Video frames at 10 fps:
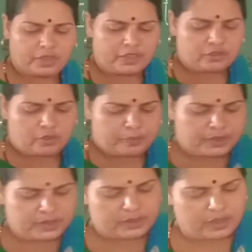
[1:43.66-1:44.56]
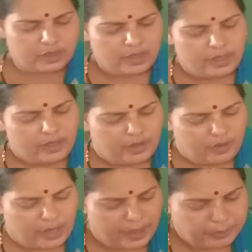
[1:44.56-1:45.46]
topic is the
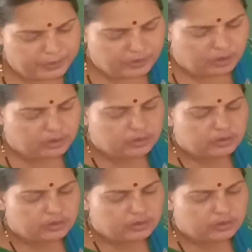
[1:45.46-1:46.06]
habitat